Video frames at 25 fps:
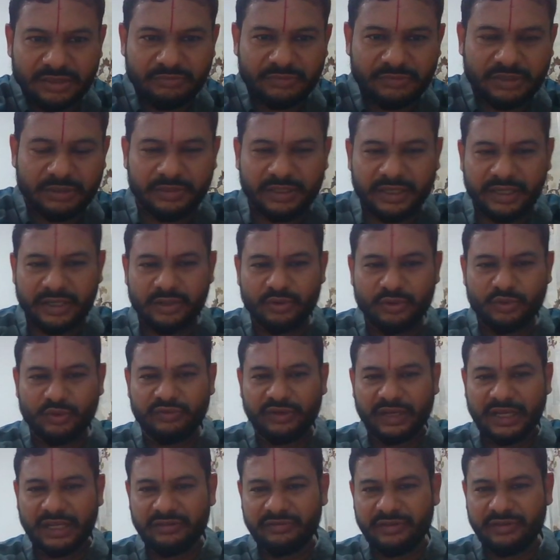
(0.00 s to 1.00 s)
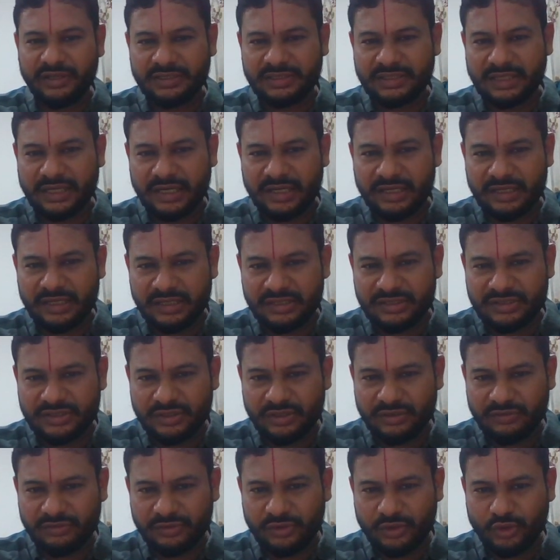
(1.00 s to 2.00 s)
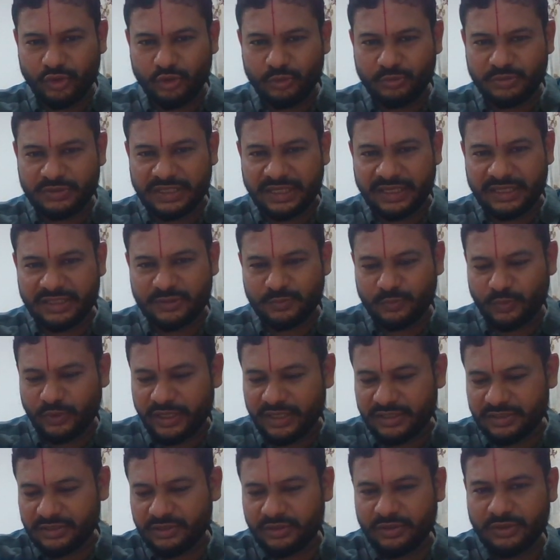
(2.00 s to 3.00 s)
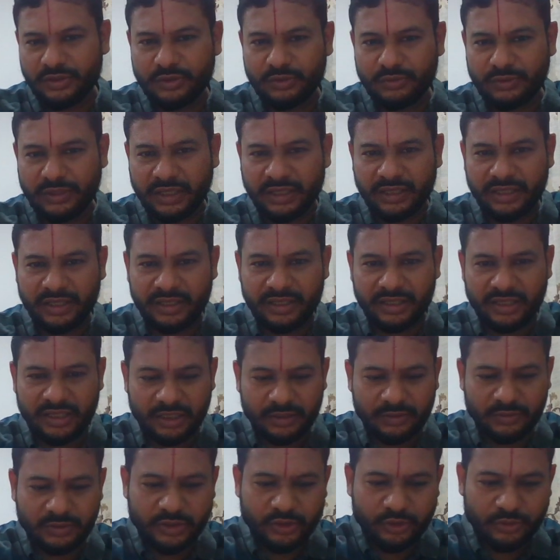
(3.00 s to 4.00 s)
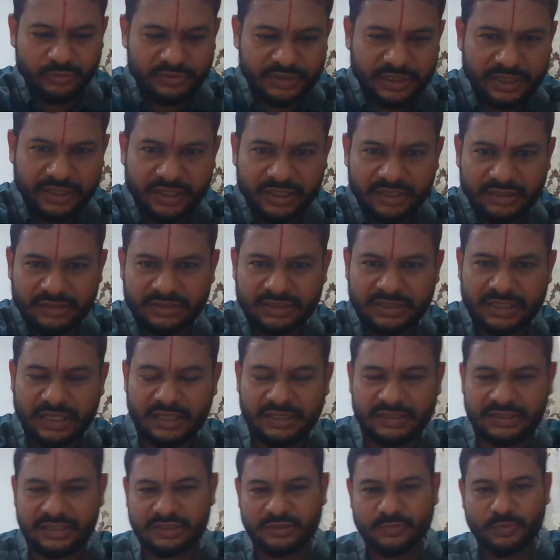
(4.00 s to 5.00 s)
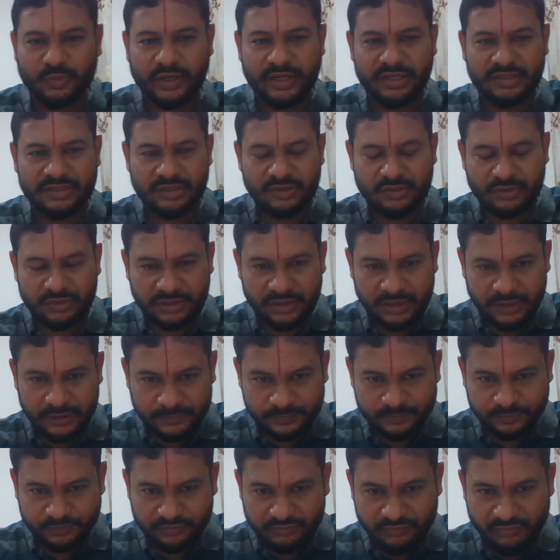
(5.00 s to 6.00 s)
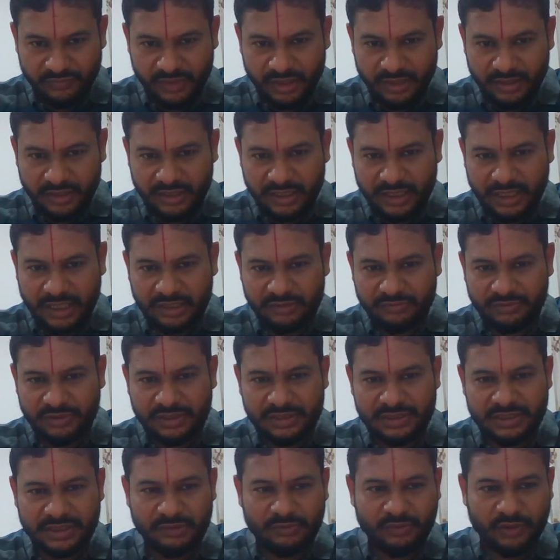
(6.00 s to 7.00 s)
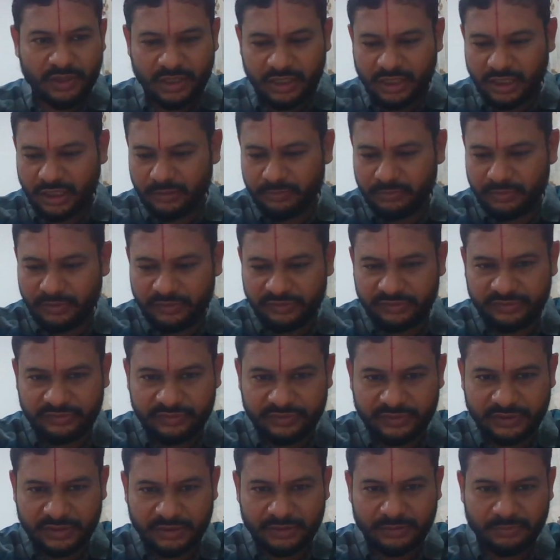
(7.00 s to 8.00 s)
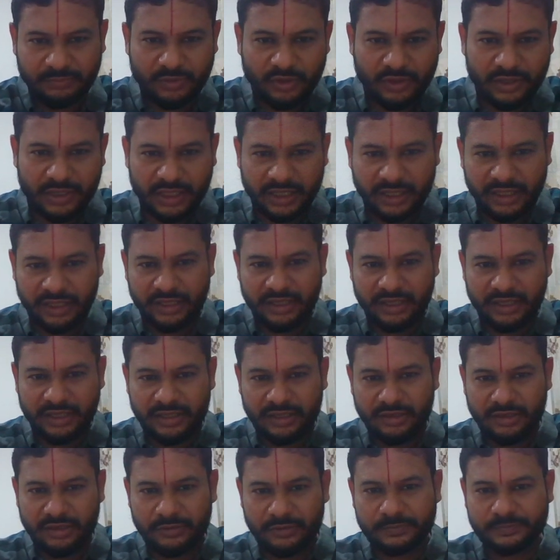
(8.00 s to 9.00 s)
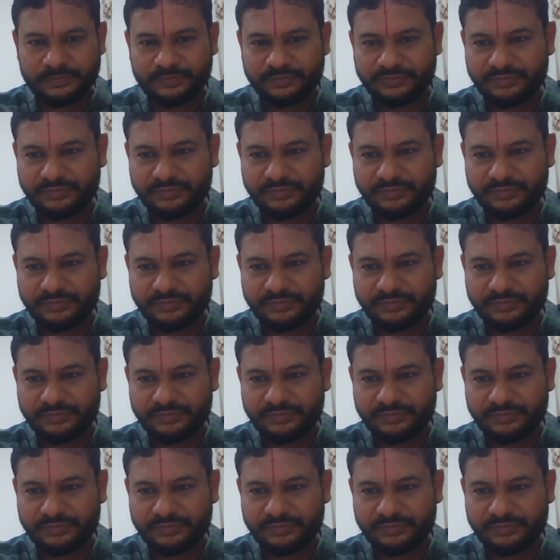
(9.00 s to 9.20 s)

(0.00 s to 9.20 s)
Maybe I do 5x, and instead of tube size 0.02, I can take tube size as 0.03, and we'll see what type of plot I get now.